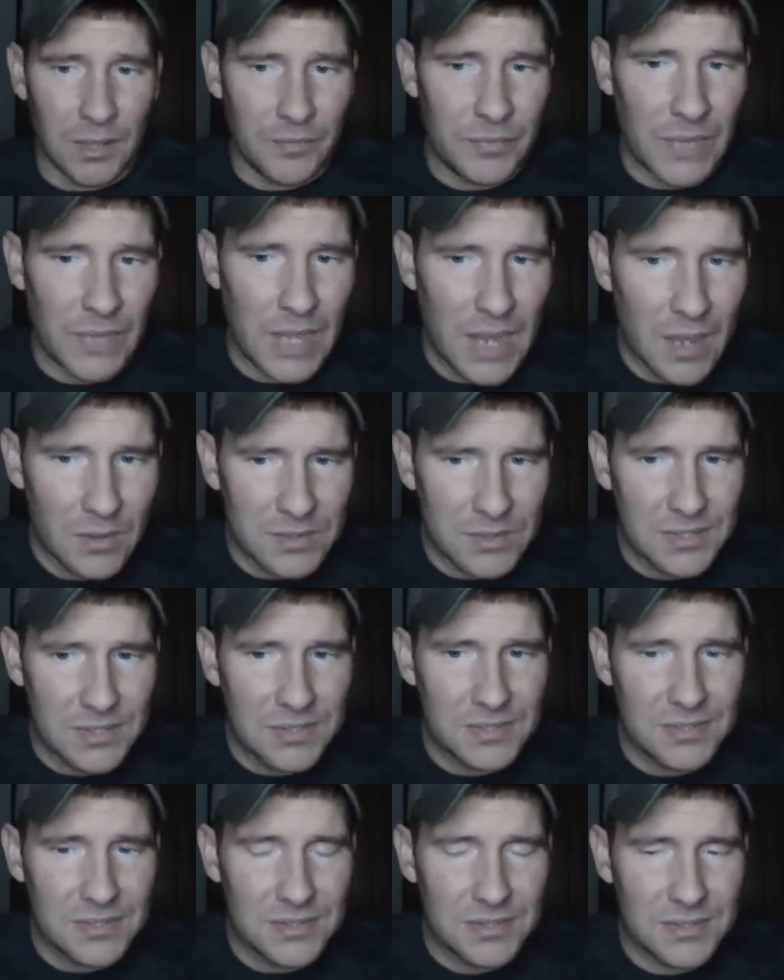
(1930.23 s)

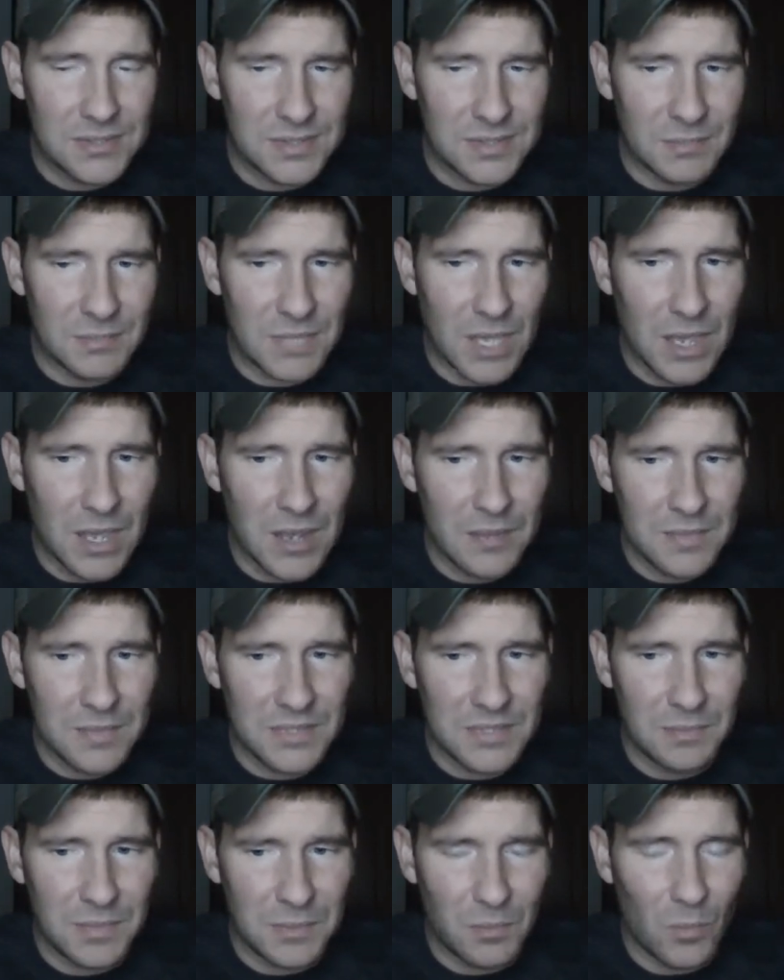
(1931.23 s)
houses sometimes
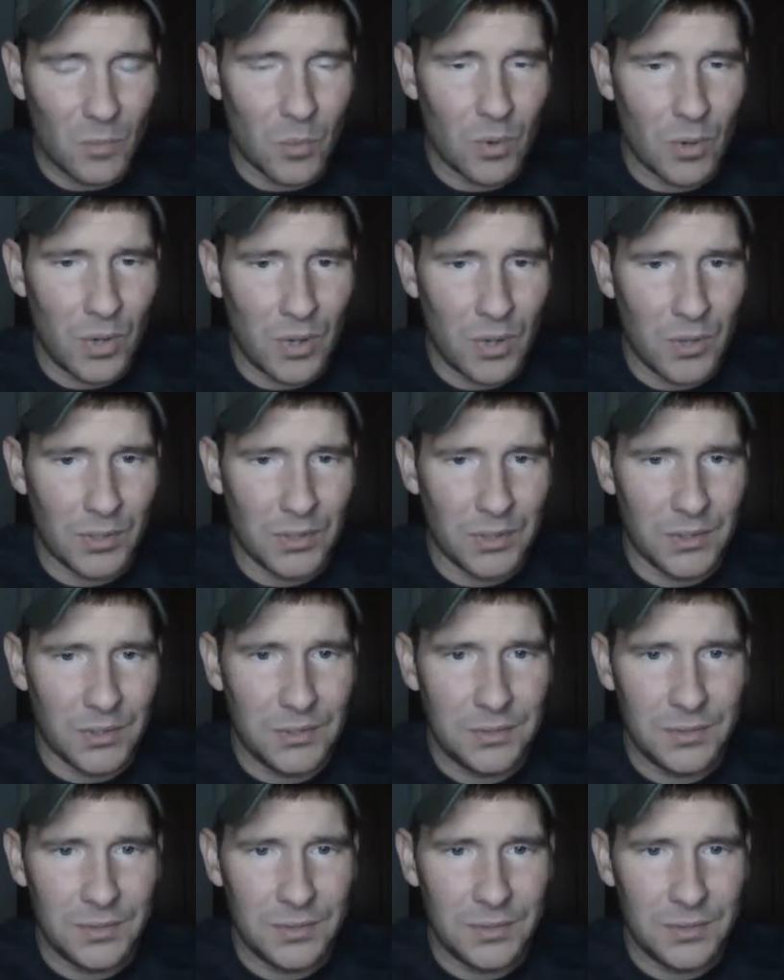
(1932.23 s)
can be more haunted